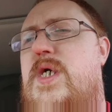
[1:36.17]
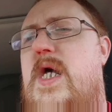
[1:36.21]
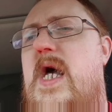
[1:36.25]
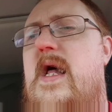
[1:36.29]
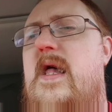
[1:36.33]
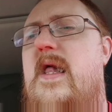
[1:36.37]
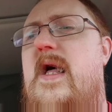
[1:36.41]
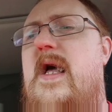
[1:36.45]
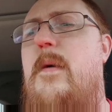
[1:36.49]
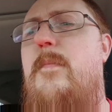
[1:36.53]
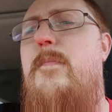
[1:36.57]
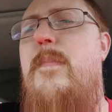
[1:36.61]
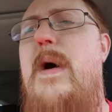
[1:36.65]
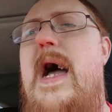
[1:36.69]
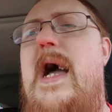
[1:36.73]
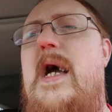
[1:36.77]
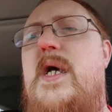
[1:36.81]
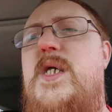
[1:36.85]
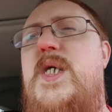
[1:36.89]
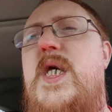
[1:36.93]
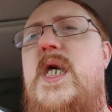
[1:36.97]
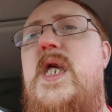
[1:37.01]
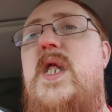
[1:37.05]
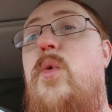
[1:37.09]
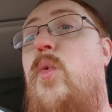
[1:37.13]
kind of like a
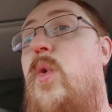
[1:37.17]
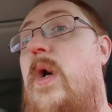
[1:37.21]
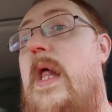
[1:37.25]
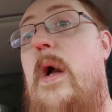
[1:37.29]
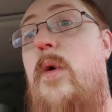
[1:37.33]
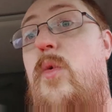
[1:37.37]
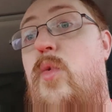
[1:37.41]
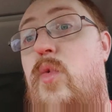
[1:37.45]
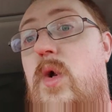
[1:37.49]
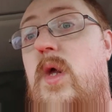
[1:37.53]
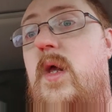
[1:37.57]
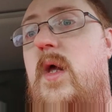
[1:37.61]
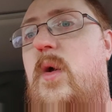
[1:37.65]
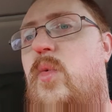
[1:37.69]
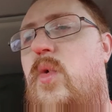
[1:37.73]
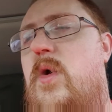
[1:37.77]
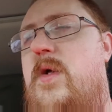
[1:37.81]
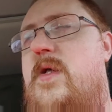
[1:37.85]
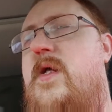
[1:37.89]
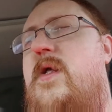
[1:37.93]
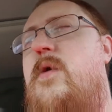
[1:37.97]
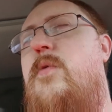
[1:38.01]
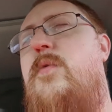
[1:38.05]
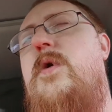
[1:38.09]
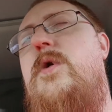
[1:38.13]
backseat to what I really
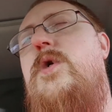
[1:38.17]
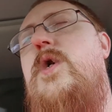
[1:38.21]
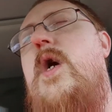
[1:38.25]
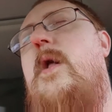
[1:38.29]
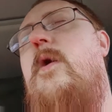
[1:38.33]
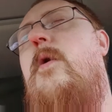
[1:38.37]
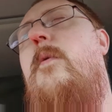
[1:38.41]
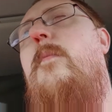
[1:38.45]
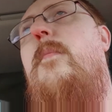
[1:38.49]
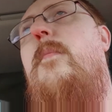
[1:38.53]
want to do with the channel.